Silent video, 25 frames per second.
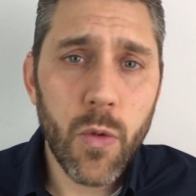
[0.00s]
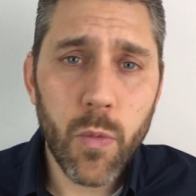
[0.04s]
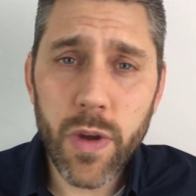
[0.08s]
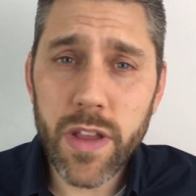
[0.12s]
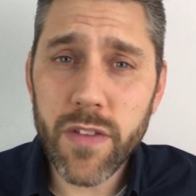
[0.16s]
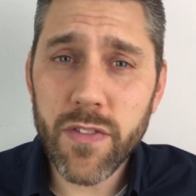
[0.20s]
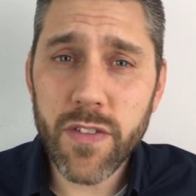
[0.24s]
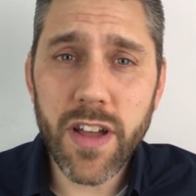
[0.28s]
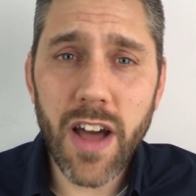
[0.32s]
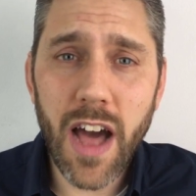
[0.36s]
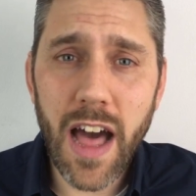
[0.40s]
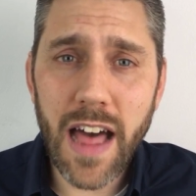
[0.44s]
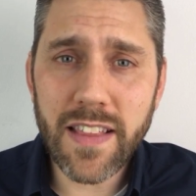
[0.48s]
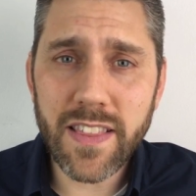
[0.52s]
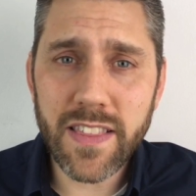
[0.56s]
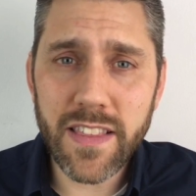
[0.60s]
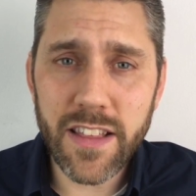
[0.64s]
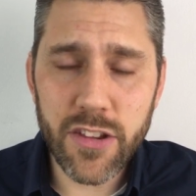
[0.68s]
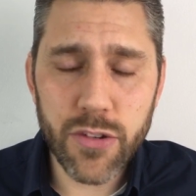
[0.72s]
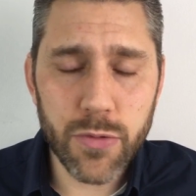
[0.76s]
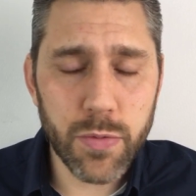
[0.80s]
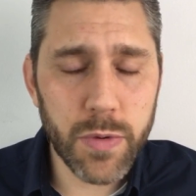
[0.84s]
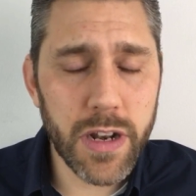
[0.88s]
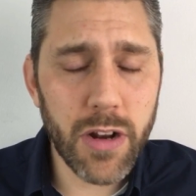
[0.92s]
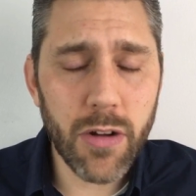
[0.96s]
We've got
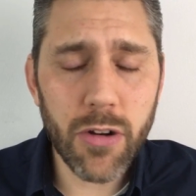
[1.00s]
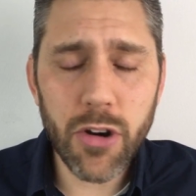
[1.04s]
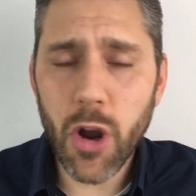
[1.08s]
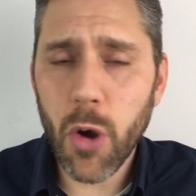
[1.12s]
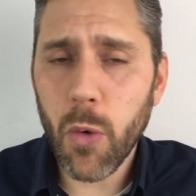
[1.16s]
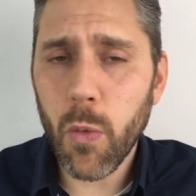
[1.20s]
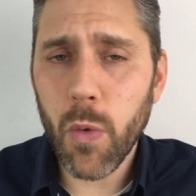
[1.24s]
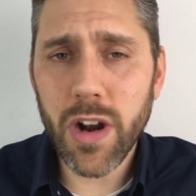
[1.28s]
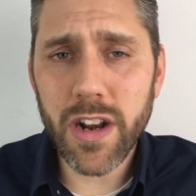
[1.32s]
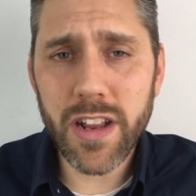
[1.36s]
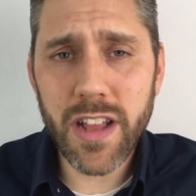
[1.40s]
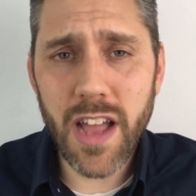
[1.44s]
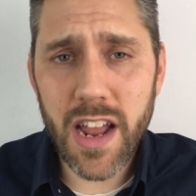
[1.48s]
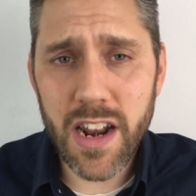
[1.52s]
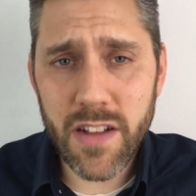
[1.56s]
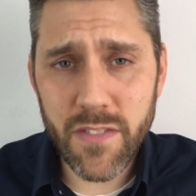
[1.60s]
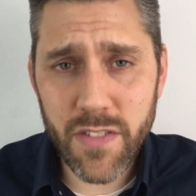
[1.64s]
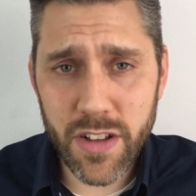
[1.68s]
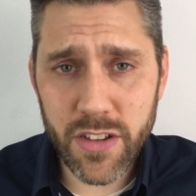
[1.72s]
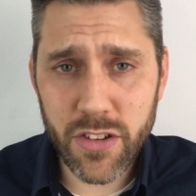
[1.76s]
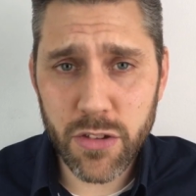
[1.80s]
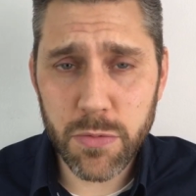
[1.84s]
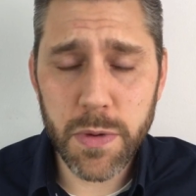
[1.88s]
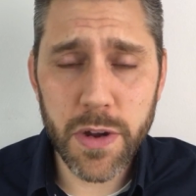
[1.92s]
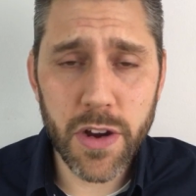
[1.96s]
this. We don't know what kind
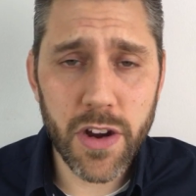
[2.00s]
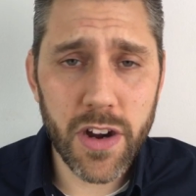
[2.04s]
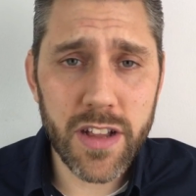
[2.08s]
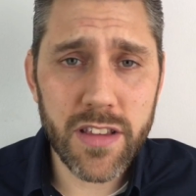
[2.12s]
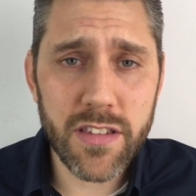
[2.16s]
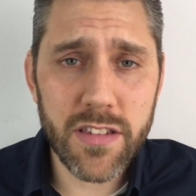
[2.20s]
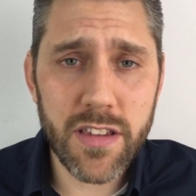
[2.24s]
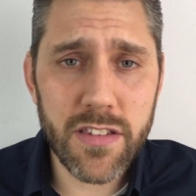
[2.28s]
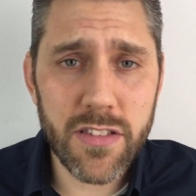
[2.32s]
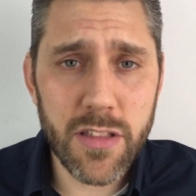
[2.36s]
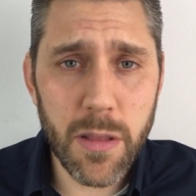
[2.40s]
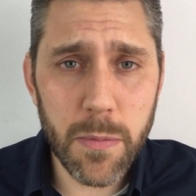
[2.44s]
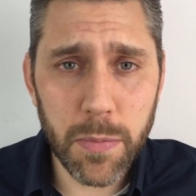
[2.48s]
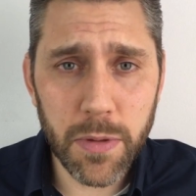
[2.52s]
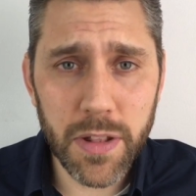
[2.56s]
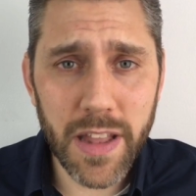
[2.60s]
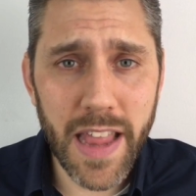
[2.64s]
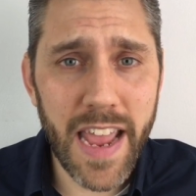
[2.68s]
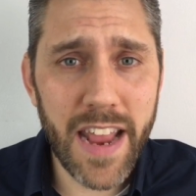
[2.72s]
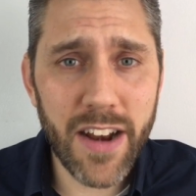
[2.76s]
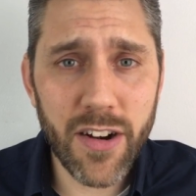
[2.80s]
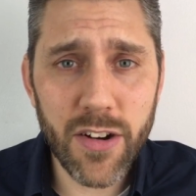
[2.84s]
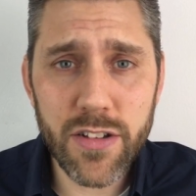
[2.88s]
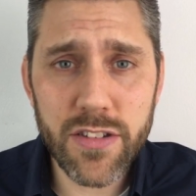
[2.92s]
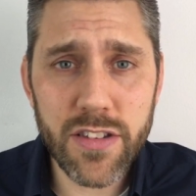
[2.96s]
of experiences the
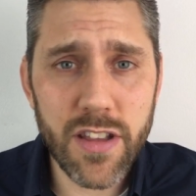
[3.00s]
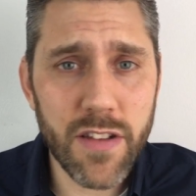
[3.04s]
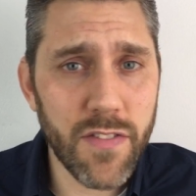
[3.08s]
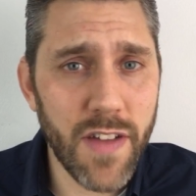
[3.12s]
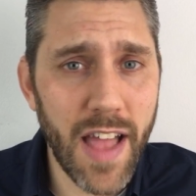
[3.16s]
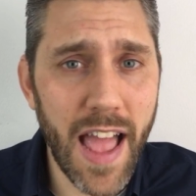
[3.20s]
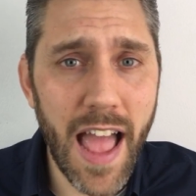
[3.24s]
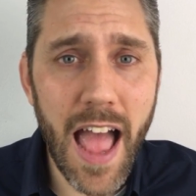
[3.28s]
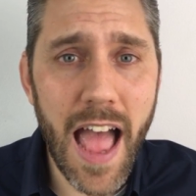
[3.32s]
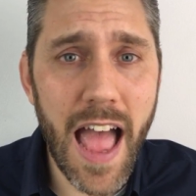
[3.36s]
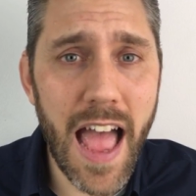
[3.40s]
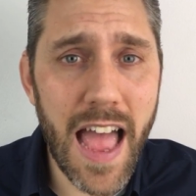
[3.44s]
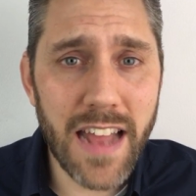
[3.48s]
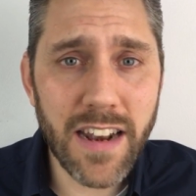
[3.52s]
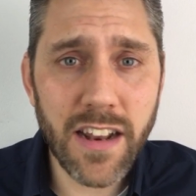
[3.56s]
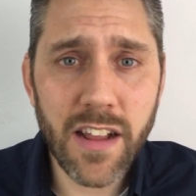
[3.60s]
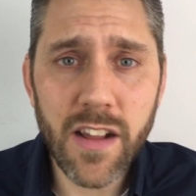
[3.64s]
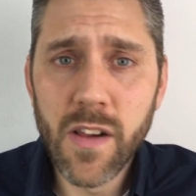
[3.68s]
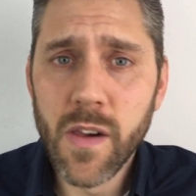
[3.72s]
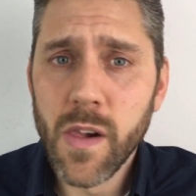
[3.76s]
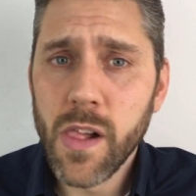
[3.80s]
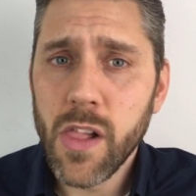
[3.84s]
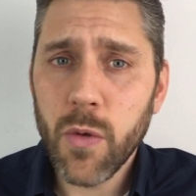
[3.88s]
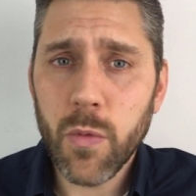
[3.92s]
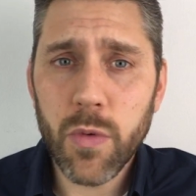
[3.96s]
planners have had